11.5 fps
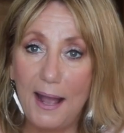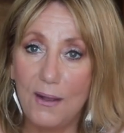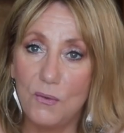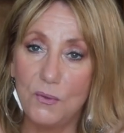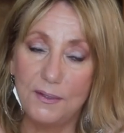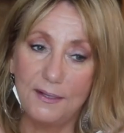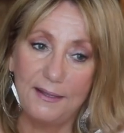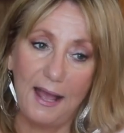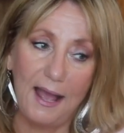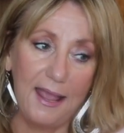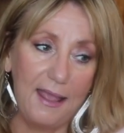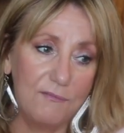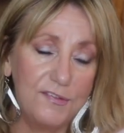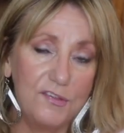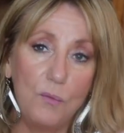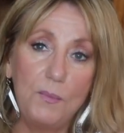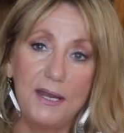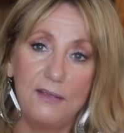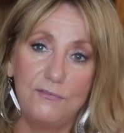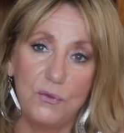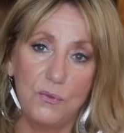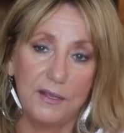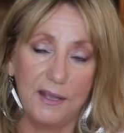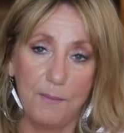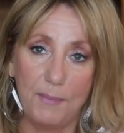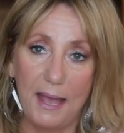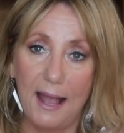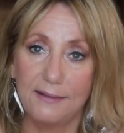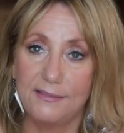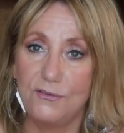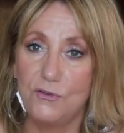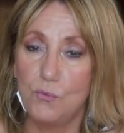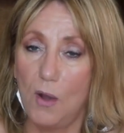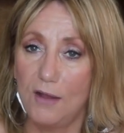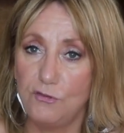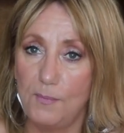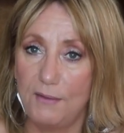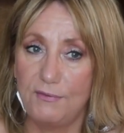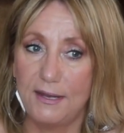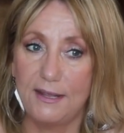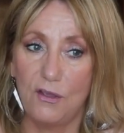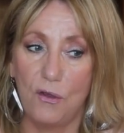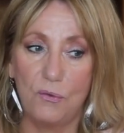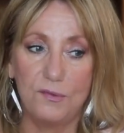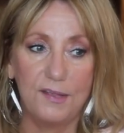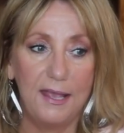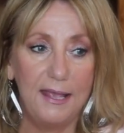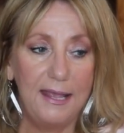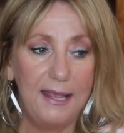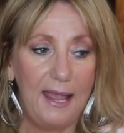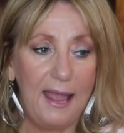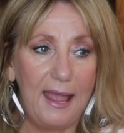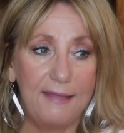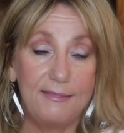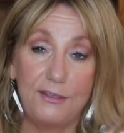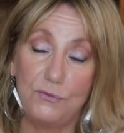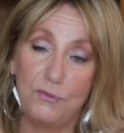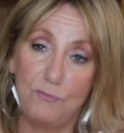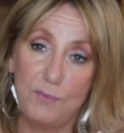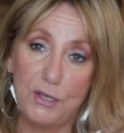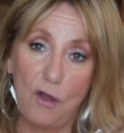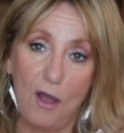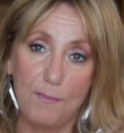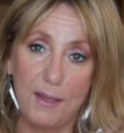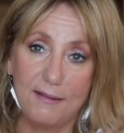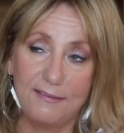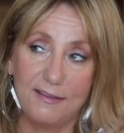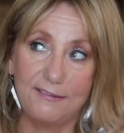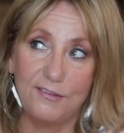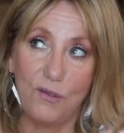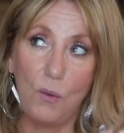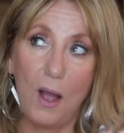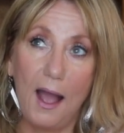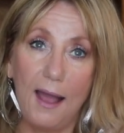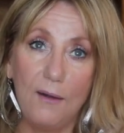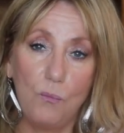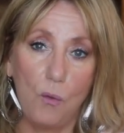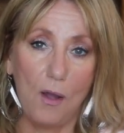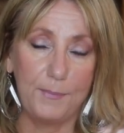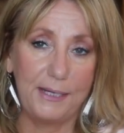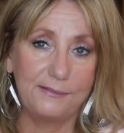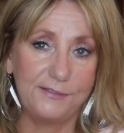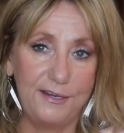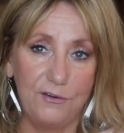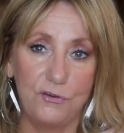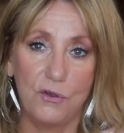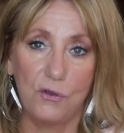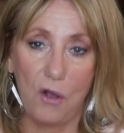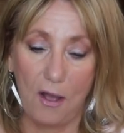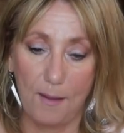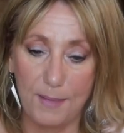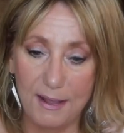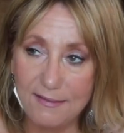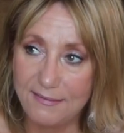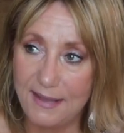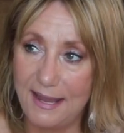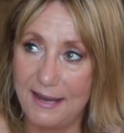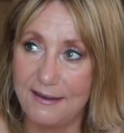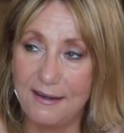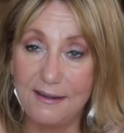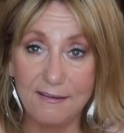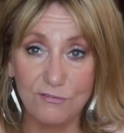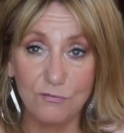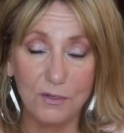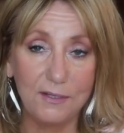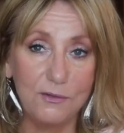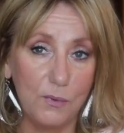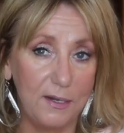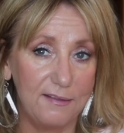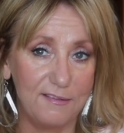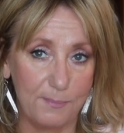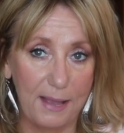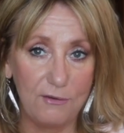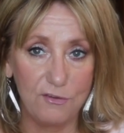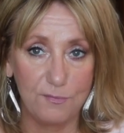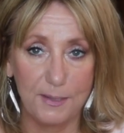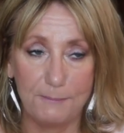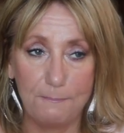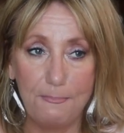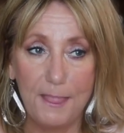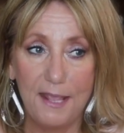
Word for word: out. I have so many of you that come back, that you watch my videos, and that you leave me comments. It's so heartwarming to hear your comments, and it is really what inspires me.